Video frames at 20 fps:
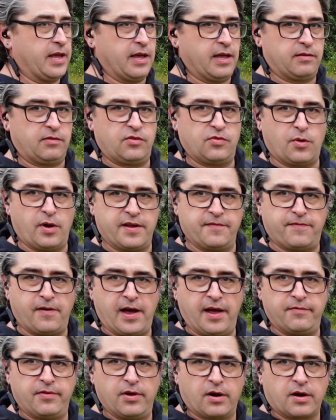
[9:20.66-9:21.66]
at
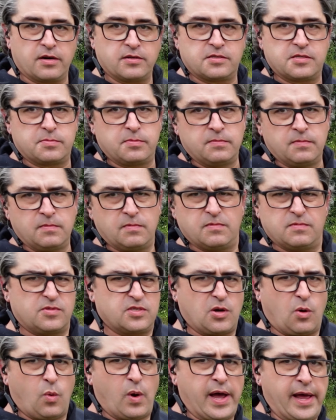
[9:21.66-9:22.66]
25 yards.
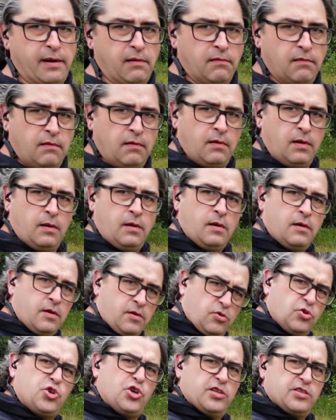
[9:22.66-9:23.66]
So what?
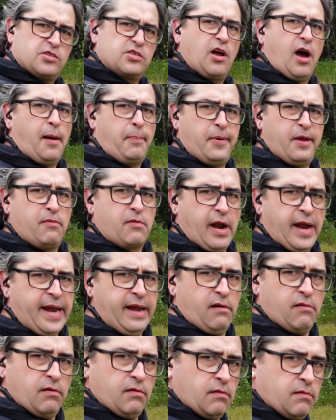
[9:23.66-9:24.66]
Should stop it,
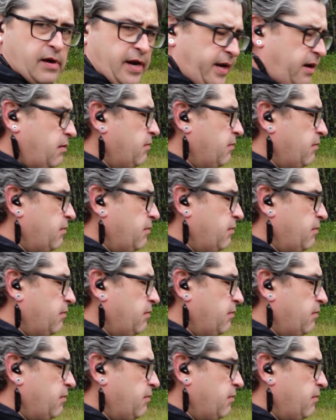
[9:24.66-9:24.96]
right? Right?